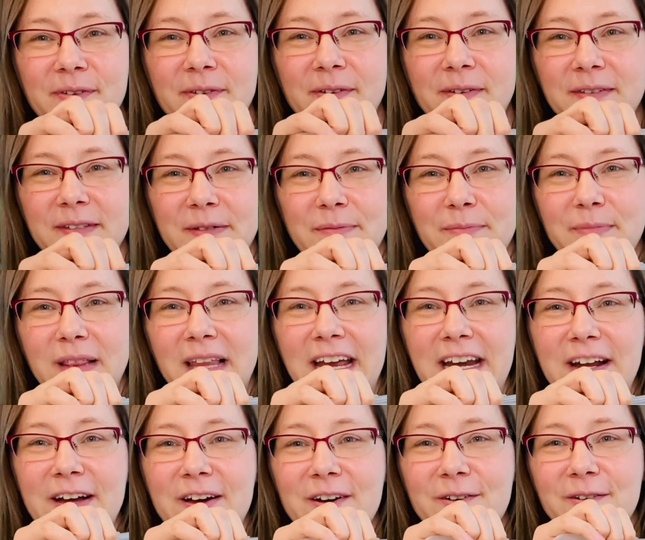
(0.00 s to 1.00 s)
some
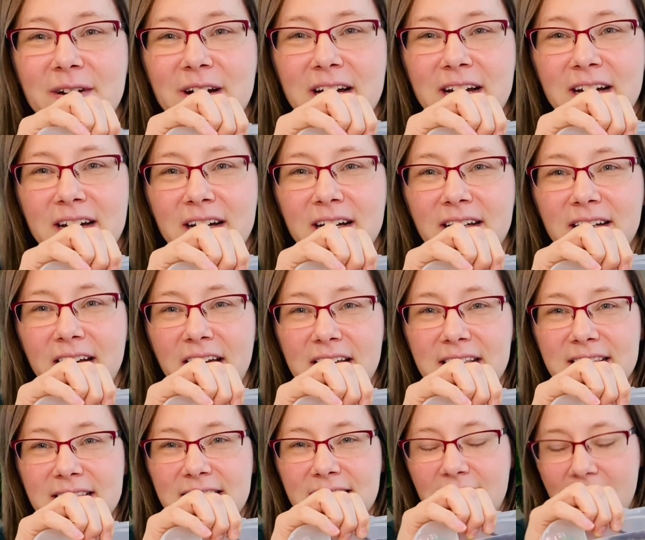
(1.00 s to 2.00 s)
Play-Doh.
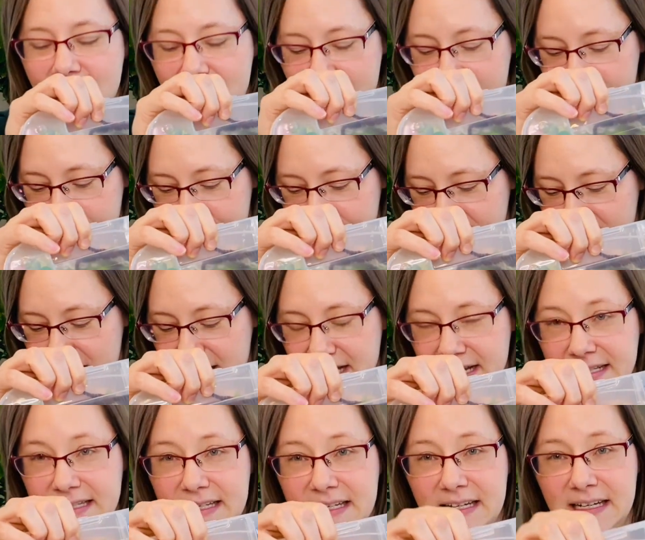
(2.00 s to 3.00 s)
Nice,
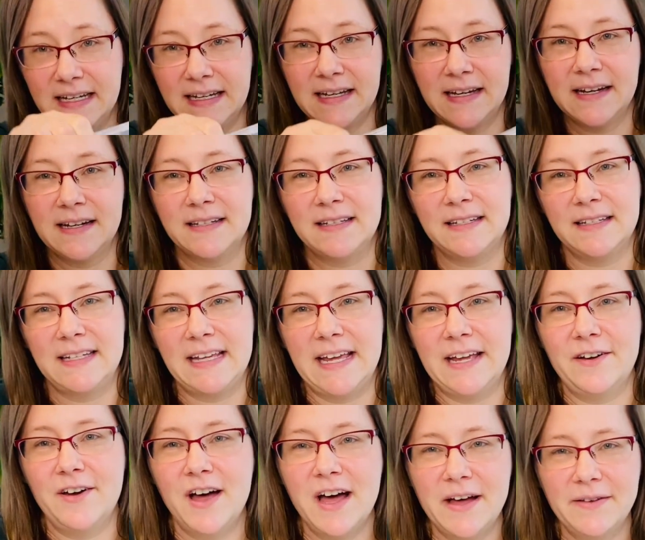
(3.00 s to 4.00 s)
easy to
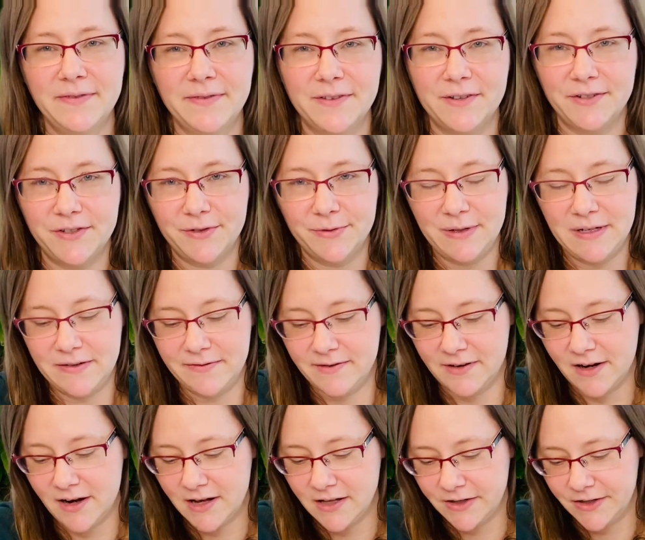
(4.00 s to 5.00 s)
take off. There's 3
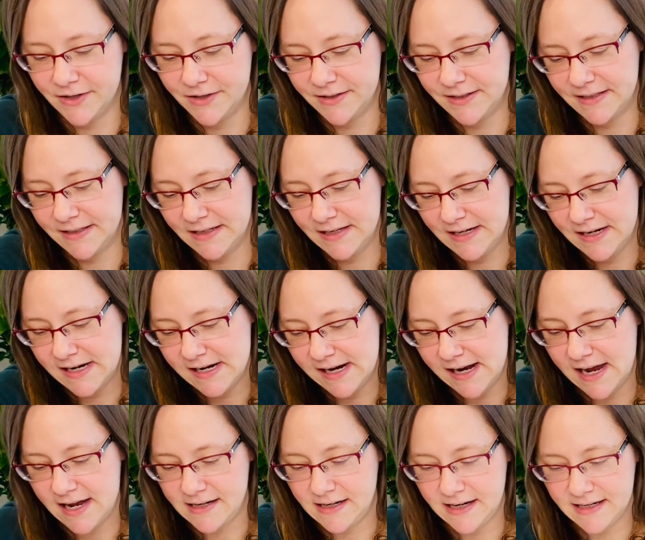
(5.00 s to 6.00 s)
different colors.
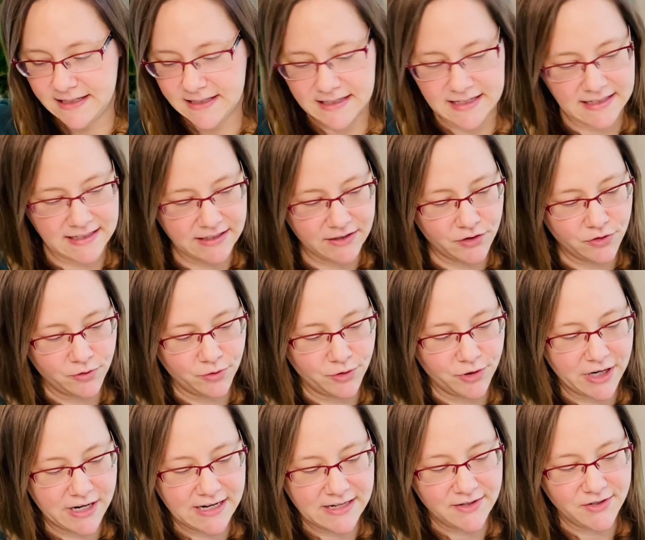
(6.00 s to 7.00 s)
Nice, easy
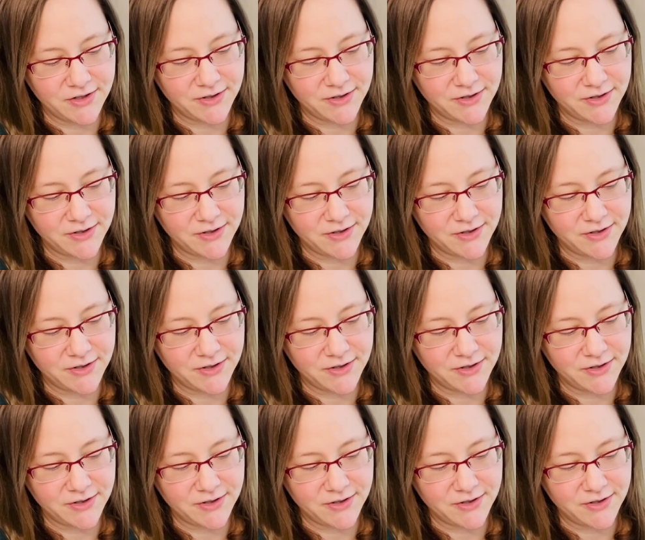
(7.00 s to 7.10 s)
storage.